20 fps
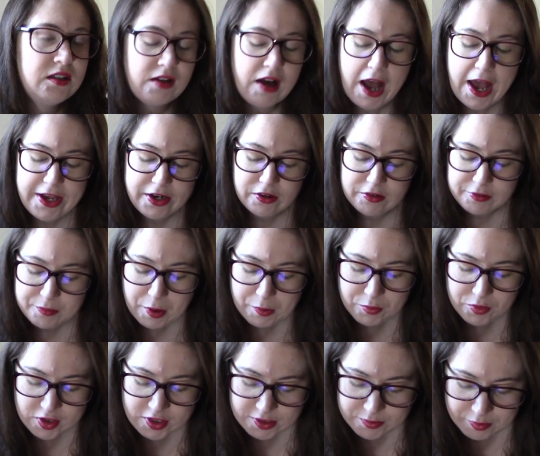I don't
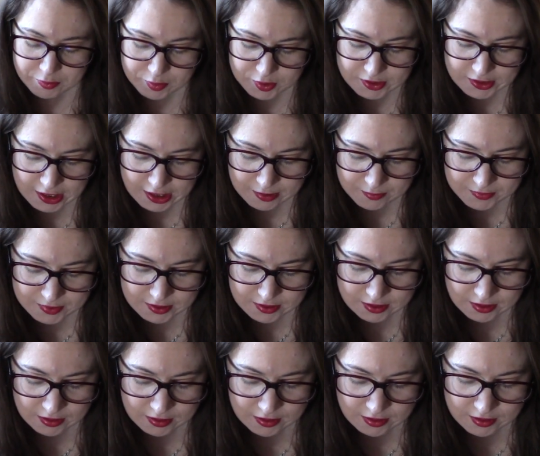remember these people's names.
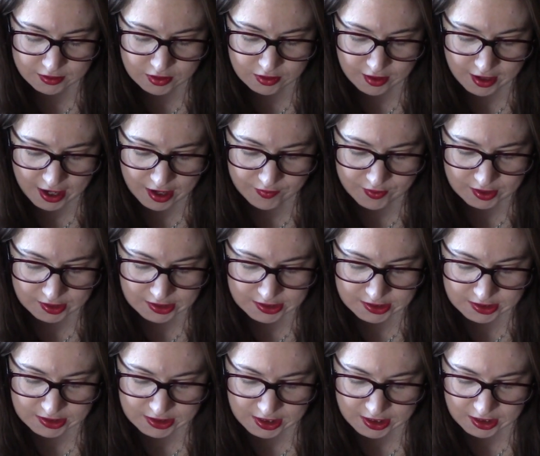Do they have it
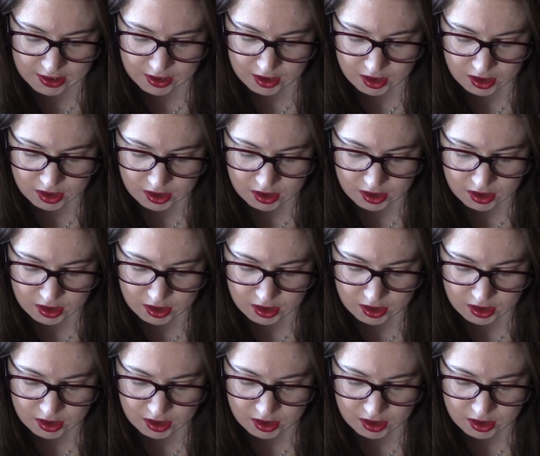listed?